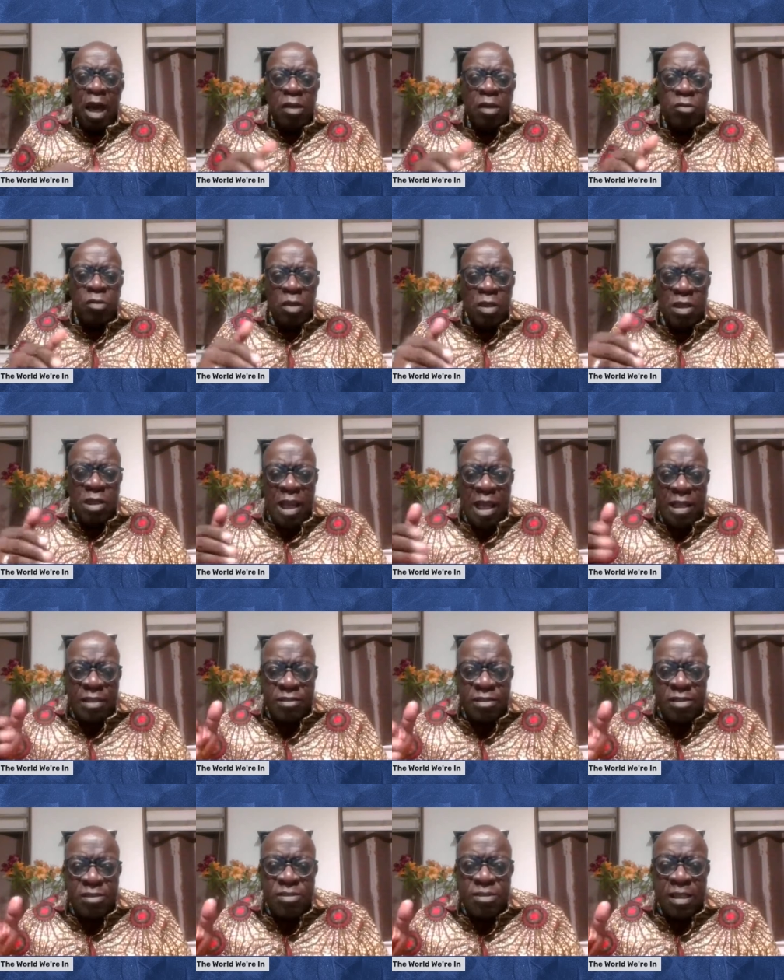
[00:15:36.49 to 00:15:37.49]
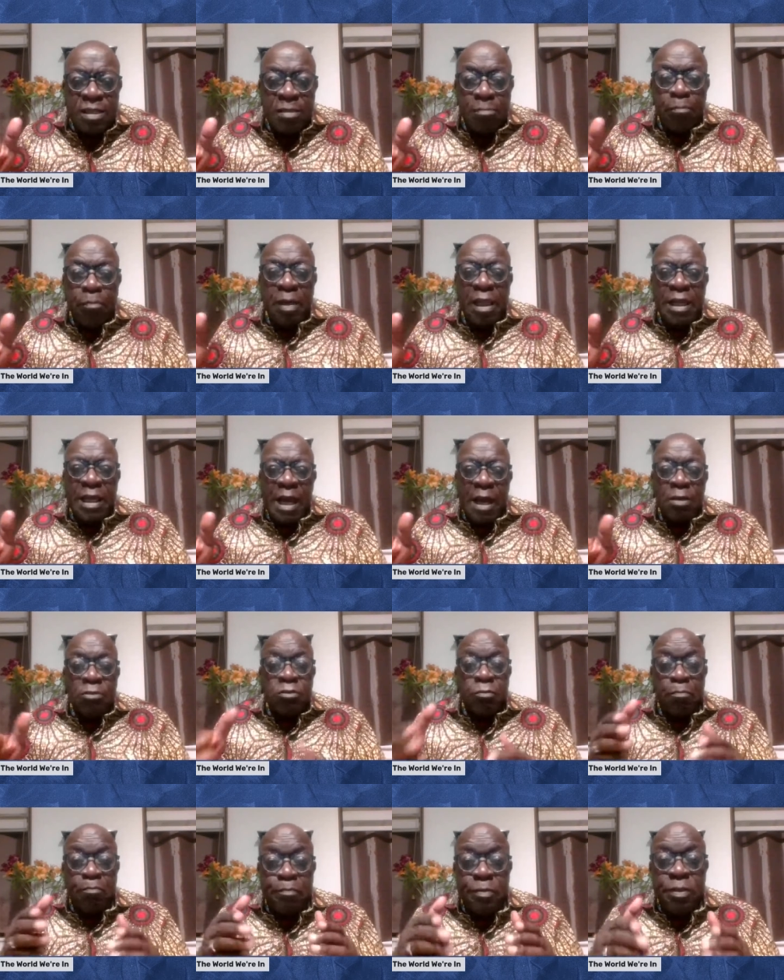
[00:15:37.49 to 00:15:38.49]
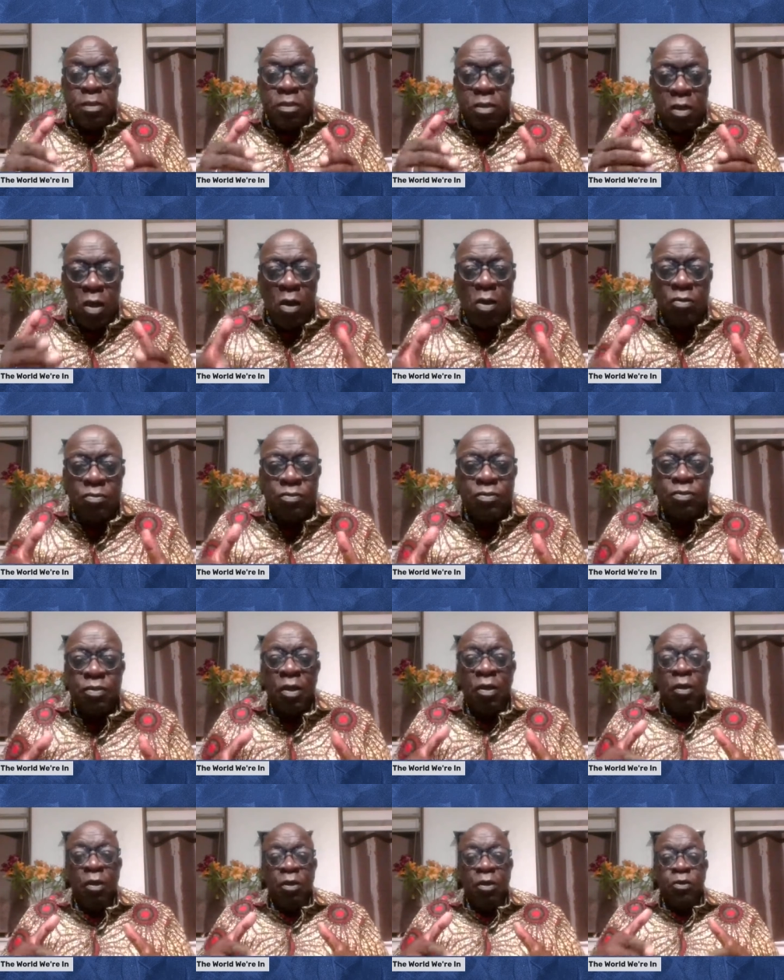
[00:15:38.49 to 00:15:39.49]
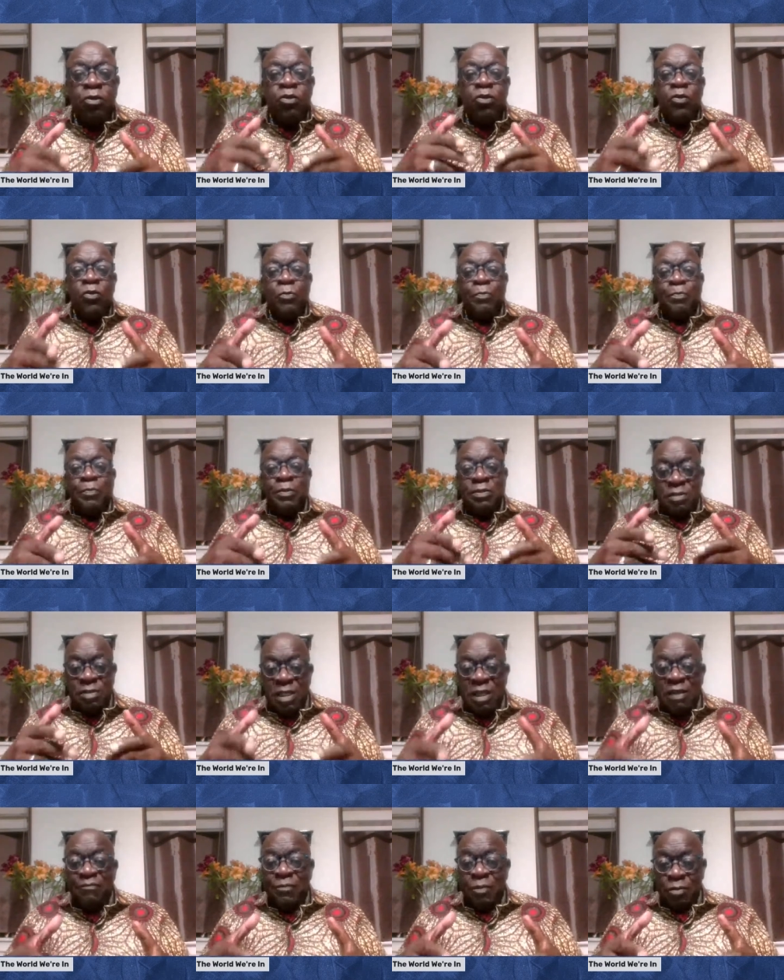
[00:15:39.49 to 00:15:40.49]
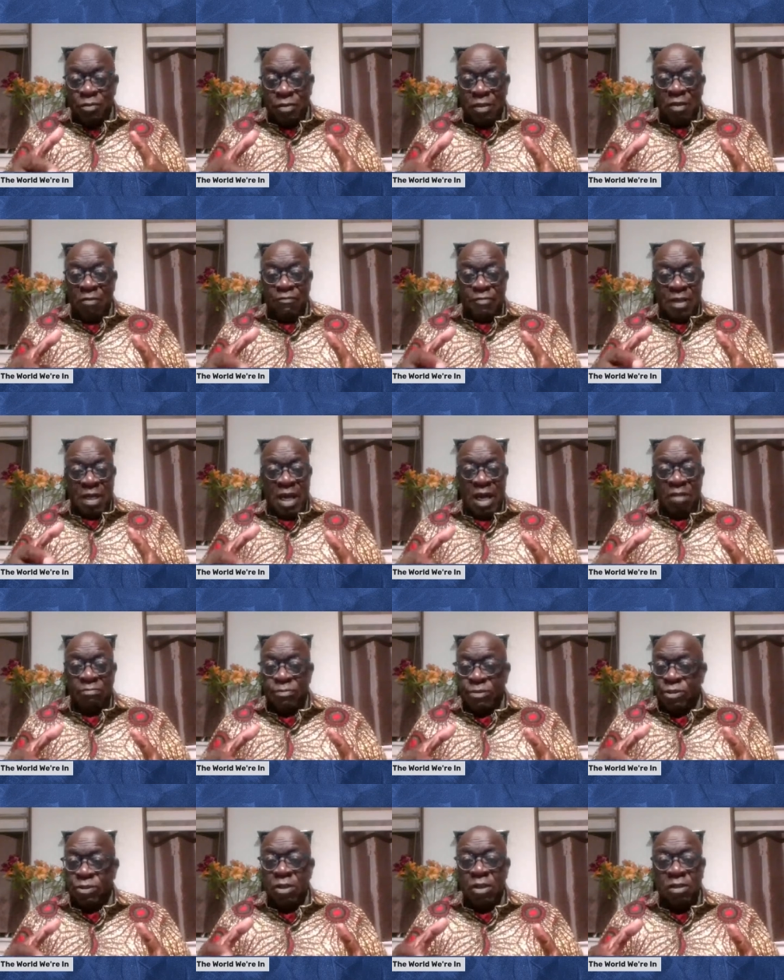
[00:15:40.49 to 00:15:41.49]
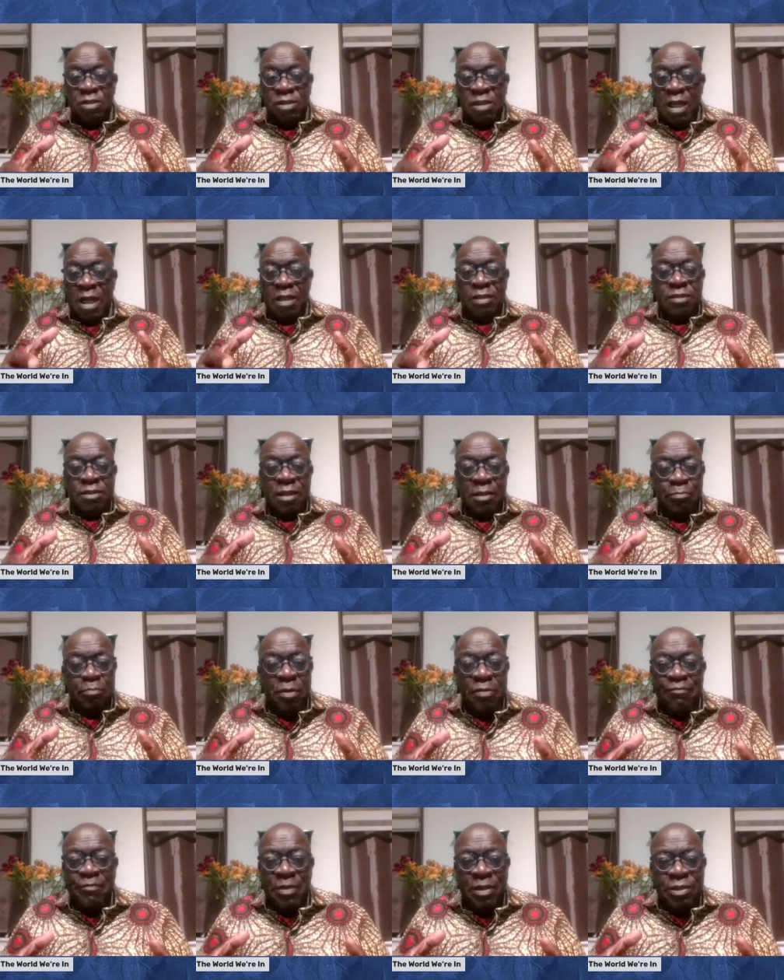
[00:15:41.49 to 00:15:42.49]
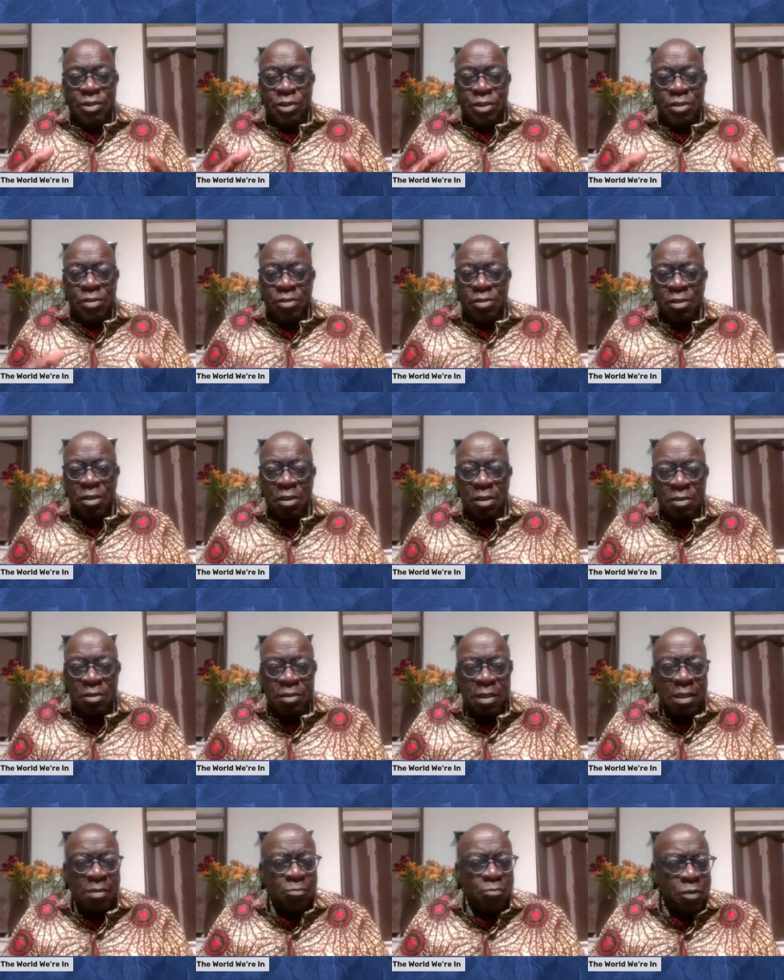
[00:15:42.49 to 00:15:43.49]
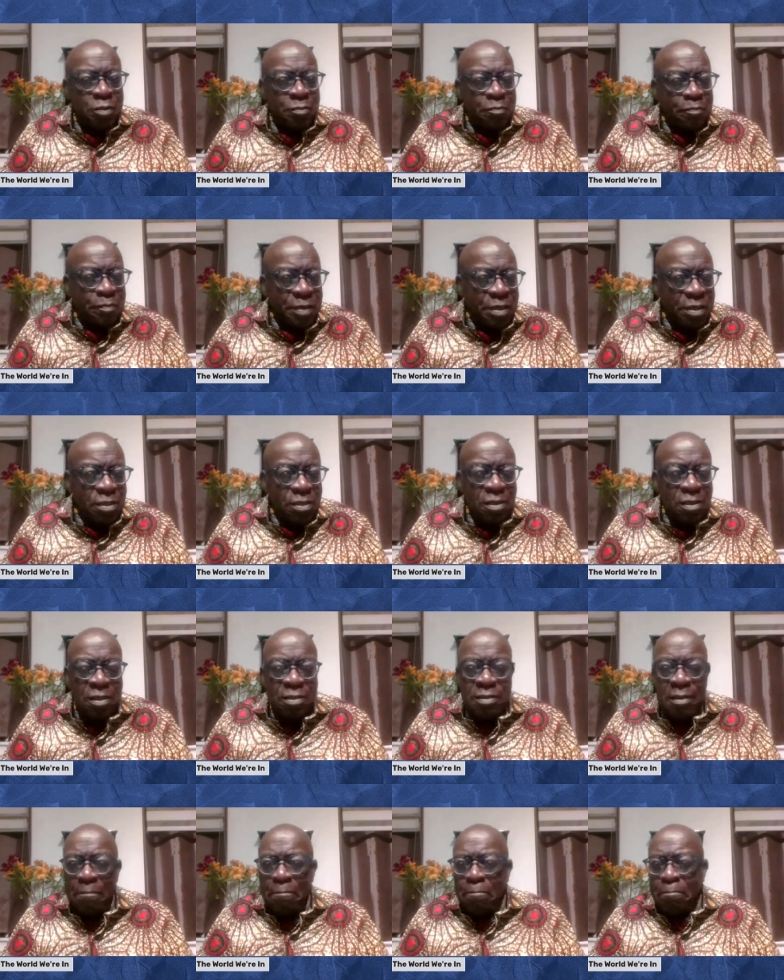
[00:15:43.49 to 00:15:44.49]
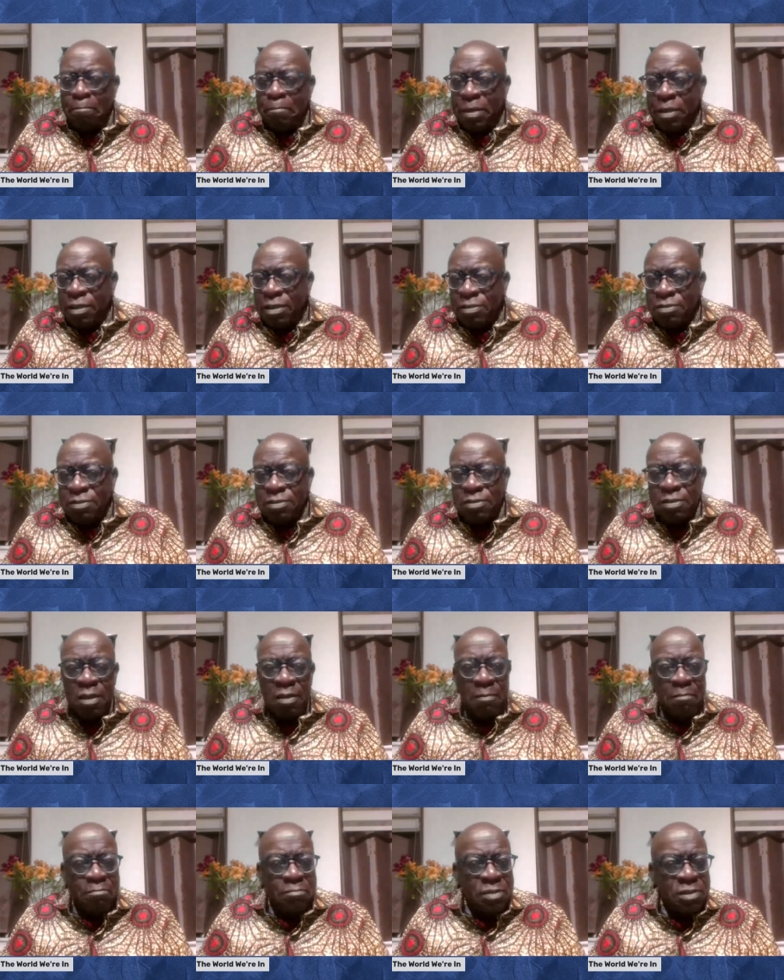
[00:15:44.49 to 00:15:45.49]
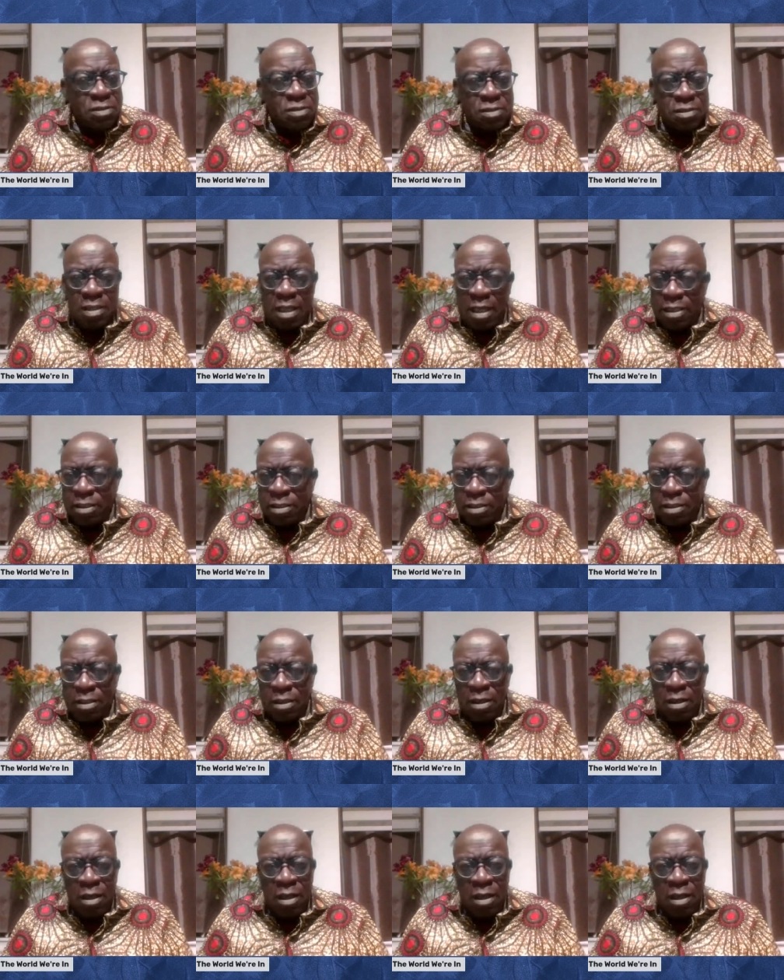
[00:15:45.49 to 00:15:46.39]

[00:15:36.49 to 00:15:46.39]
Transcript: and let this thing play out because you perceive yourself to have certain ethnic privileges, that would be the biggest mistake.